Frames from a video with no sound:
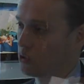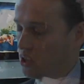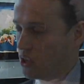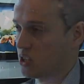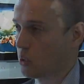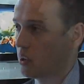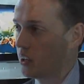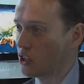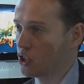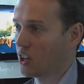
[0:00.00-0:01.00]
launch the
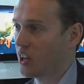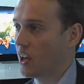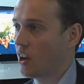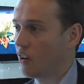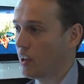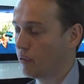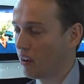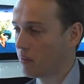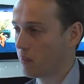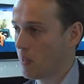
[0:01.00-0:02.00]
31 inch here at
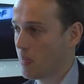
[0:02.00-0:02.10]
IFA.